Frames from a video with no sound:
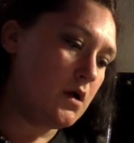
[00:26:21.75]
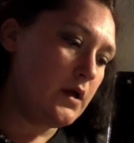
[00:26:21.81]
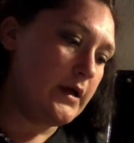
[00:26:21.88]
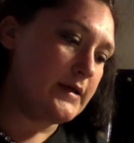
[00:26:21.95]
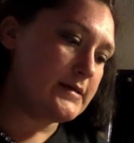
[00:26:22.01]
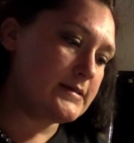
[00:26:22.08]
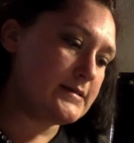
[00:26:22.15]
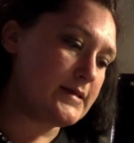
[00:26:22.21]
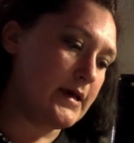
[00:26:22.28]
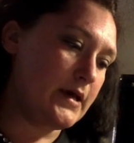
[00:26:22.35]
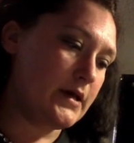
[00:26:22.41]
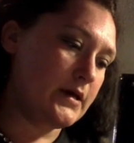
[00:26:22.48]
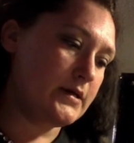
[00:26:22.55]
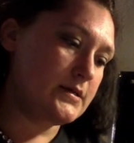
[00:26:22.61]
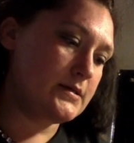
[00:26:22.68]
it
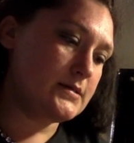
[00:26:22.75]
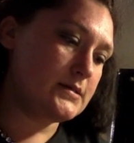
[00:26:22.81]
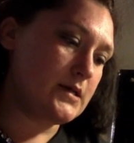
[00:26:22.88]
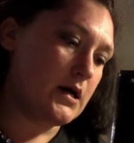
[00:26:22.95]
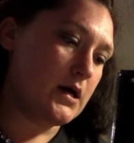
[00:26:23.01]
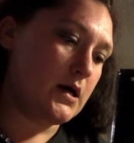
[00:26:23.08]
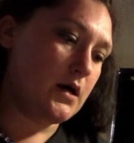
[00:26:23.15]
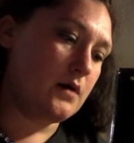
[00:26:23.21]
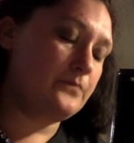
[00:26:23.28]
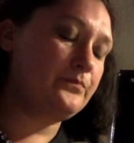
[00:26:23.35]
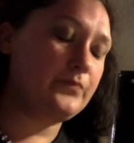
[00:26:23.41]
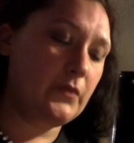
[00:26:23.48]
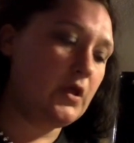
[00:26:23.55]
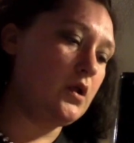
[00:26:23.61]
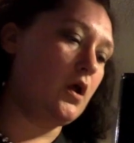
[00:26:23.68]
says,
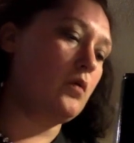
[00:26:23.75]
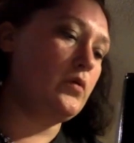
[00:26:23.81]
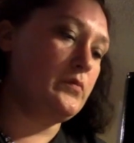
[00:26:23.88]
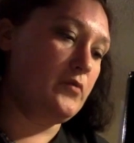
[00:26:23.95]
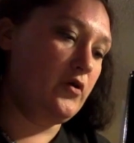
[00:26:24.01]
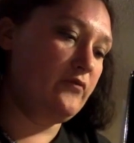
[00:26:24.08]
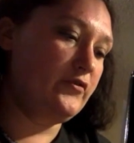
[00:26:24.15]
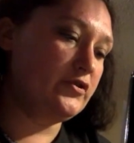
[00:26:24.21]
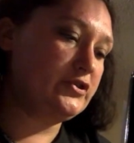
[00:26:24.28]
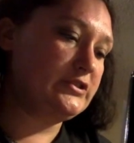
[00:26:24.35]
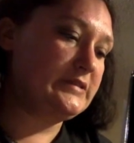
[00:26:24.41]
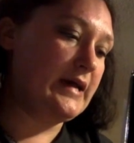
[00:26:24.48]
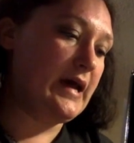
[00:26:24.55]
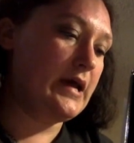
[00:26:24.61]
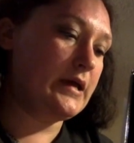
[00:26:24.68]
you know, remove your
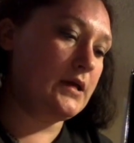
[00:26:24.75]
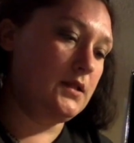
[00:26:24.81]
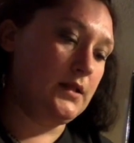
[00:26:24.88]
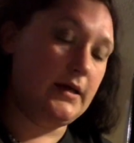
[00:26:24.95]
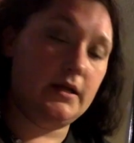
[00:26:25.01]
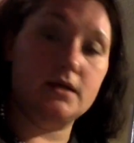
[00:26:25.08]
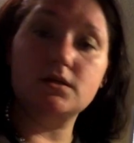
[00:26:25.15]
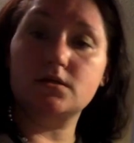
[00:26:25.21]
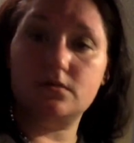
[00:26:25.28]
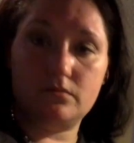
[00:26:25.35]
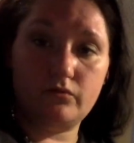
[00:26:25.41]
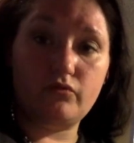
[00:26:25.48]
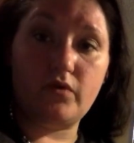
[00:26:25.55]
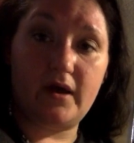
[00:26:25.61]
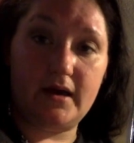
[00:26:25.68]
steak and let it
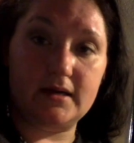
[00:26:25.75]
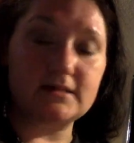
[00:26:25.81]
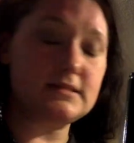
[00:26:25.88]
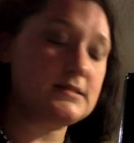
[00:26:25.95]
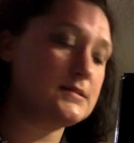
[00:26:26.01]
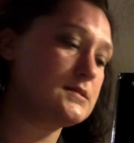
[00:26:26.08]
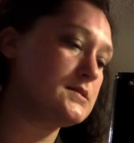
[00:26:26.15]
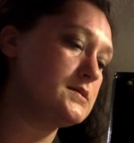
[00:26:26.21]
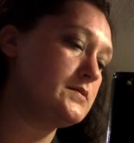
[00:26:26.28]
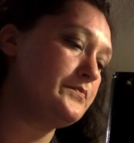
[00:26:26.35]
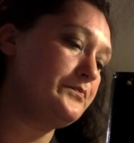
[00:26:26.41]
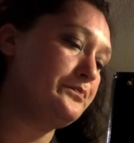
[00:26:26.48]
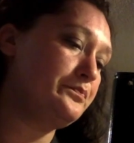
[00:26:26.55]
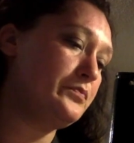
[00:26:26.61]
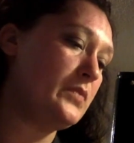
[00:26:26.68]
rest.
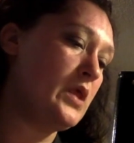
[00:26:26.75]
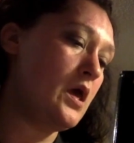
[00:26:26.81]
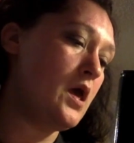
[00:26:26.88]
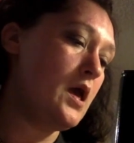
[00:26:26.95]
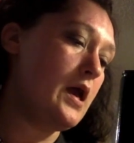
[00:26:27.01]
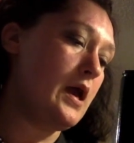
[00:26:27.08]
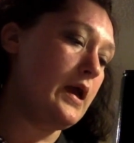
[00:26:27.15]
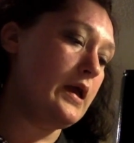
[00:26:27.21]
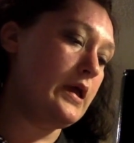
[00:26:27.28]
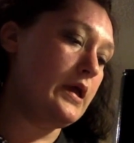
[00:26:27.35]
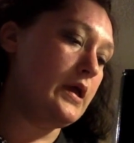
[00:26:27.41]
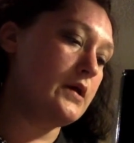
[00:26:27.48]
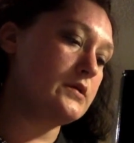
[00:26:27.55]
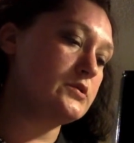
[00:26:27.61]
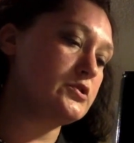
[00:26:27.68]

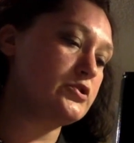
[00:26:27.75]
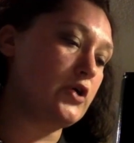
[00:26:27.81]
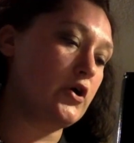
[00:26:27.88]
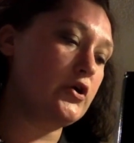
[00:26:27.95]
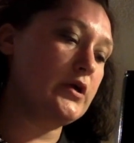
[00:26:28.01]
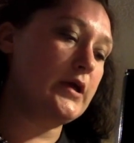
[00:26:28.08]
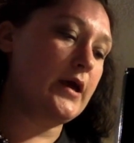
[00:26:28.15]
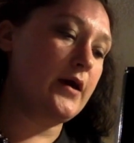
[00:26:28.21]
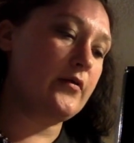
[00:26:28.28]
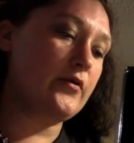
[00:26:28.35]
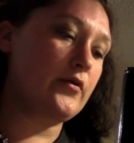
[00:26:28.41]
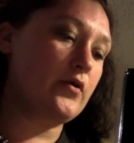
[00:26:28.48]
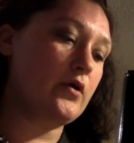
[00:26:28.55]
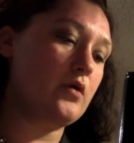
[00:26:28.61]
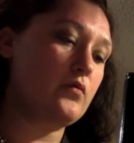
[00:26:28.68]
And stir
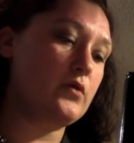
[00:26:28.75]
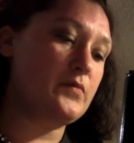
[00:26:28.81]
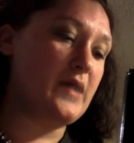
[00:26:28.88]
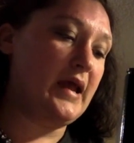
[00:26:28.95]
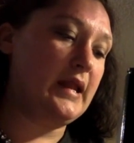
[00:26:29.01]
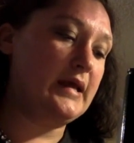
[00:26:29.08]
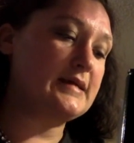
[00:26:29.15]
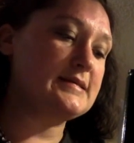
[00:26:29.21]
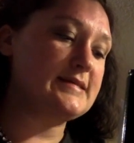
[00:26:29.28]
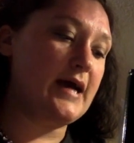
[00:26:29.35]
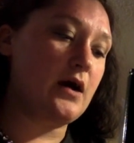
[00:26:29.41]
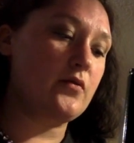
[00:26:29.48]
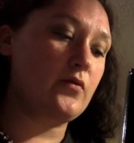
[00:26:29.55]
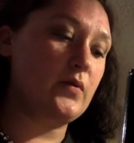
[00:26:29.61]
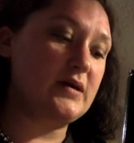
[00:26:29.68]
together remaining
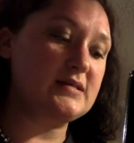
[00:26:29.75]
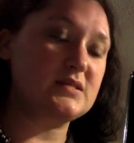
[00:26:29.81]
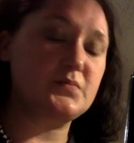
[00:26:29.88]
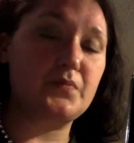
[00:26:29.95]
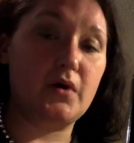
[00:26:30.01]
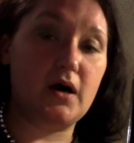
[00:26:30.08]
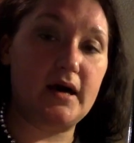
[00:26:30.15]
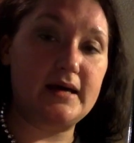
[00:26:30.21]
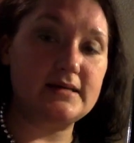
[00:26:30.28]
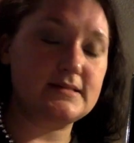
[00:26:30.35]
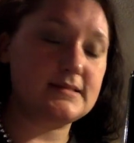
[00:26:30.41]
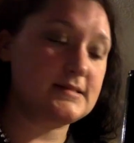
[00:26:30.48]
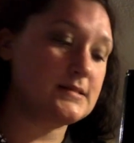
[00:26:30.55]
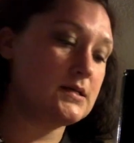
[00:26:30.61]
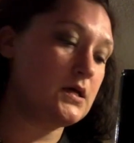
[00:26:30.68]
Southwest
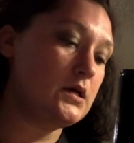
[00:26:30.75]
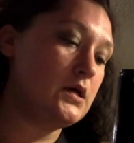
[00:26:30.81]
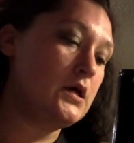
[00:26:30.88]
spice,